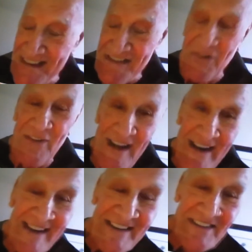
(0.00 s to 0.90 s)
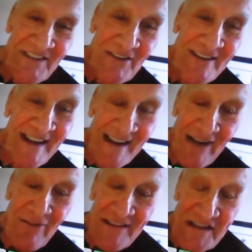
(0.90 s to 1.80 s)
"That's okay, I can do it.
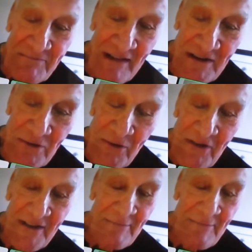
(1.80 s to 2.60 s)
I want to spread the